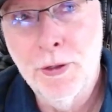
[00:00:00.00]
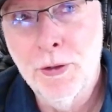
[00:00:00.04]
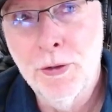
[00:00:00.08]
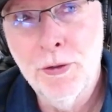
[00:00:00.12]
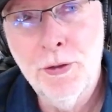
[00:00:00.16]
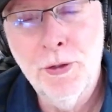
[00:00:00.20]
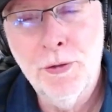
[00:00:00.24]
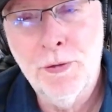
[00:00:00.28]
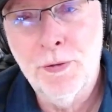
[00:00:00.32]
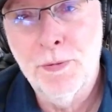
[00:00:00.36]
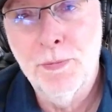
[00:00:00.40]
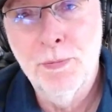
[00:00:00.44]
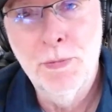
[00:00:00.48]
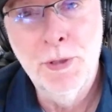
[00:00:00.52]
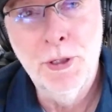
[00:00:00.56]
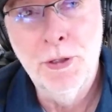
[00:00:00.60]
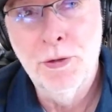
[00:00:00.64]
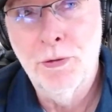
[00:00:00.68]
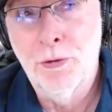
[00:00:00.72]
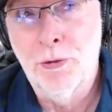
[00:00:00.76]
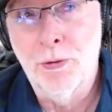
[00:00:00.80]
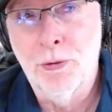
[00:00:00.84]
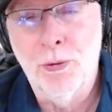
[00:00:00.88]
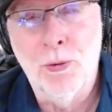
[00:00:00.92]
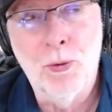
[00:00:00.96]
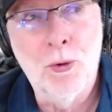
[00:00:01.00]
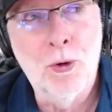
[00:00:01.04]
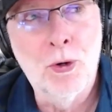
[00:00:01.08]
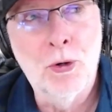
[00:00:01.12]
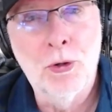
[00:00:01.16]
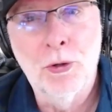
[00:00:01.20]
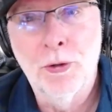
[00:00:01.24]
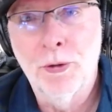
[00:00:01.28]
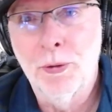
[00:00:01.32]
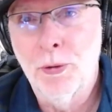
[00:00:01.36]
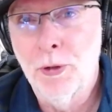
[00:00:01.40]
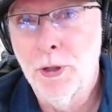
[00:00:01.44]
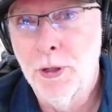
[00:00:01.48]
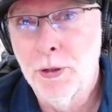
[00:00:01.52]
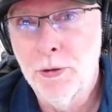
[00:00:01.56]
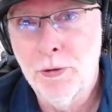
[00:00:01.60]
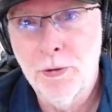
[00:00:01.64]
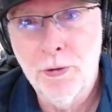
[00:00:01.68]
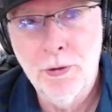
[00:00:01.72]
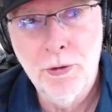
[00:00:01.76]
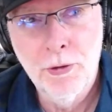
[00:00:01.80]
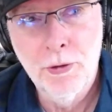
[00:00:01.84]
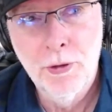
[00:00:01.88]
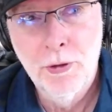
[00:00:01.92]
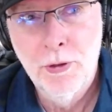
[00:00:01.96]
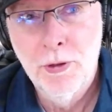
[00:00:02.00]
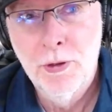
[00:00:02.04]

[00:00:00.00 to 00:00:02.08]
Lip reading: just means the world to us.